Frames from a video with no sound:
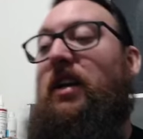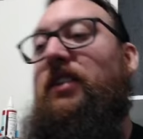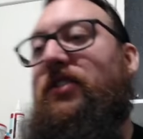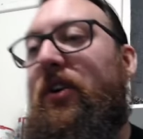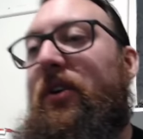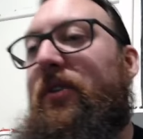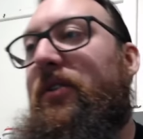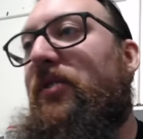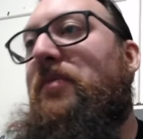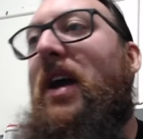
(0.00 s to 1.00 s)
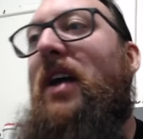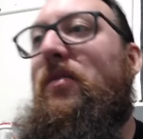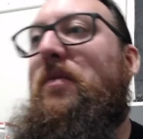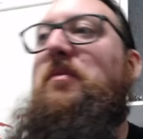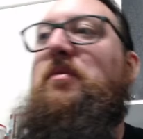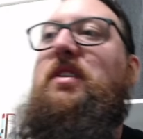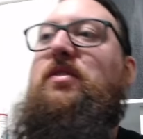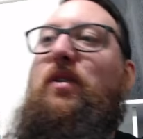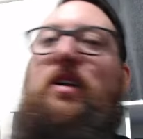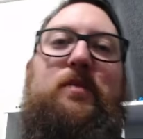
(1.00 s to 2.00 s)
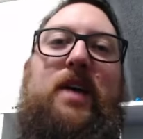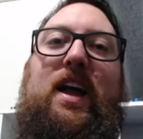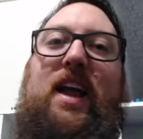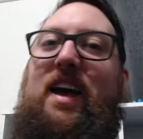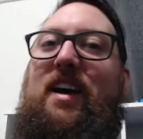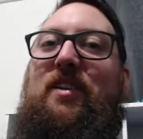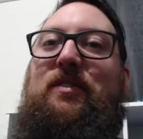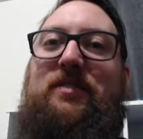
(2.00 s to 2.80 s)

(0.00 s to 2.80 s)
So you may remember me talking about how